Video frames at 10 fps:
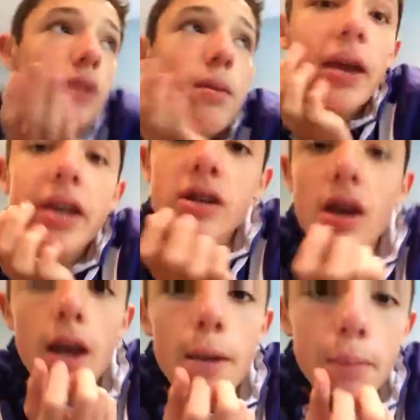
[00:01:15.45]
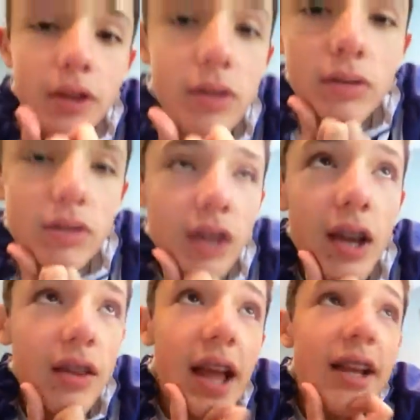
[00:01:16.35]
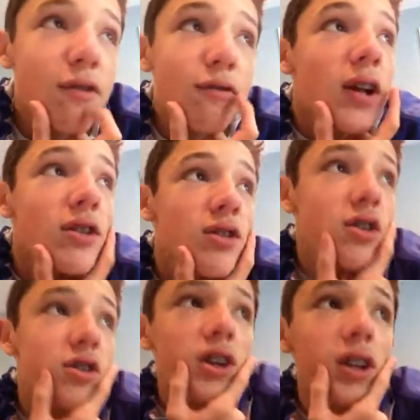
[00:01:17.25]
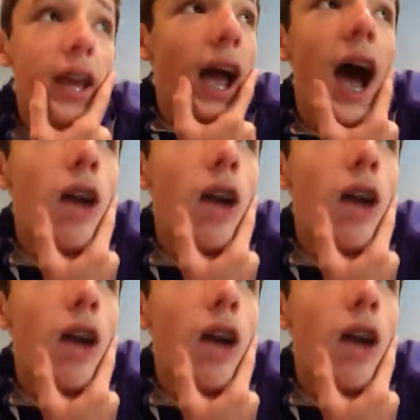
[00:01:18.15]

of the base, but that defense is just gonna, like,